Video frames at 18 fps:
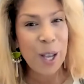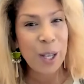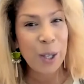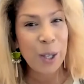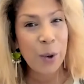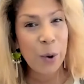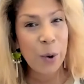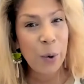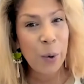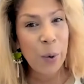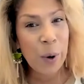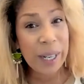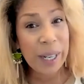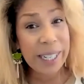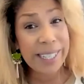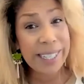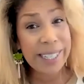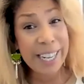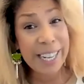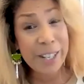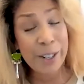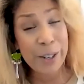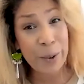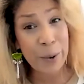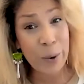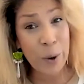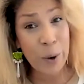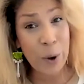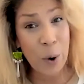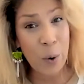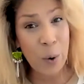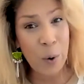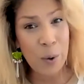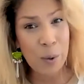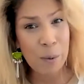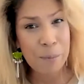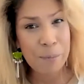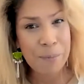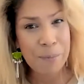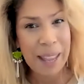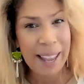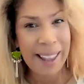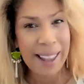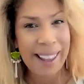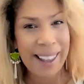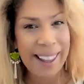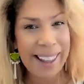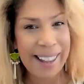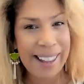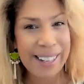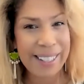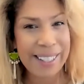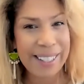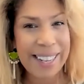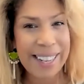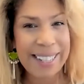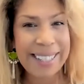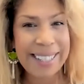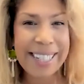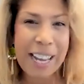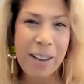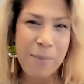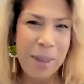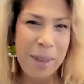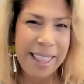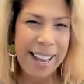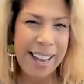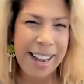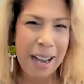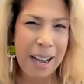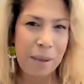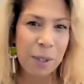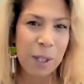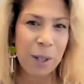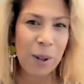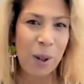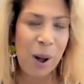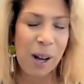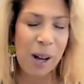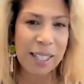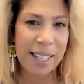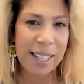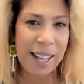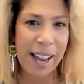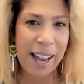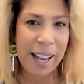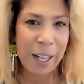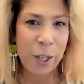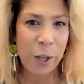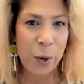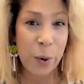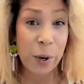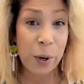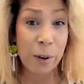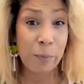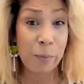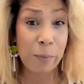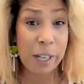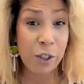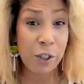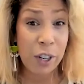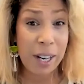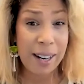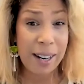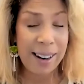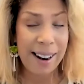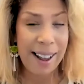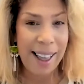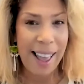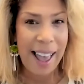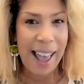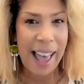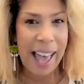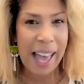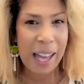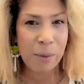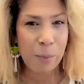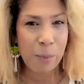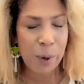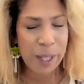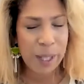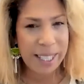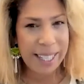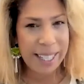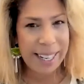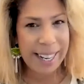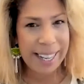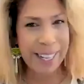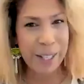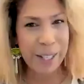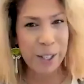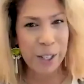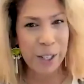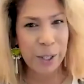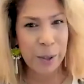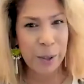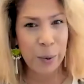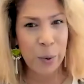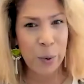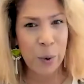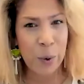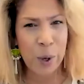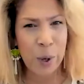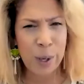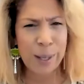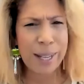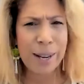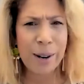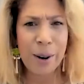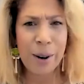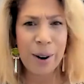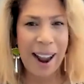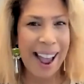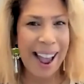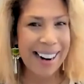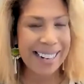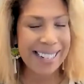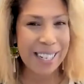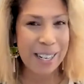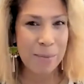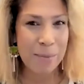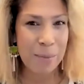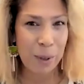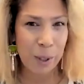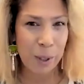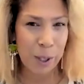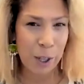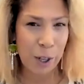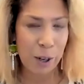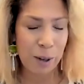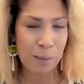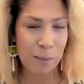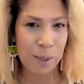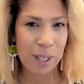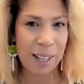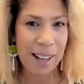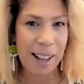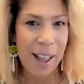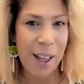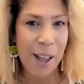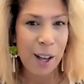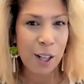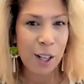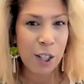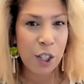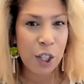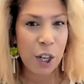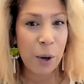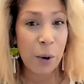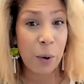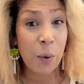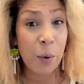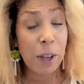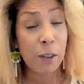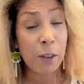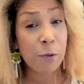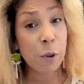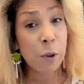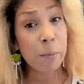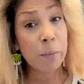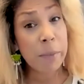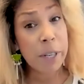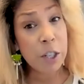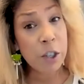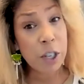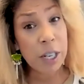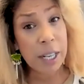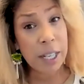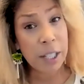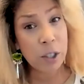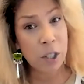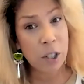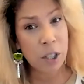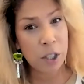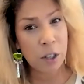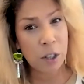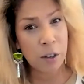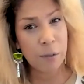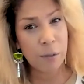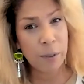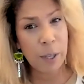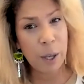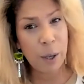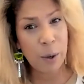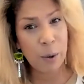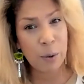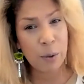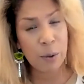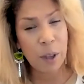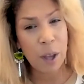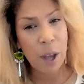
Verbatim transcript: Your organizational goal is a statement that comes alongside your mission and puts it into clear, actionable terms. So if your mission is to serve youth,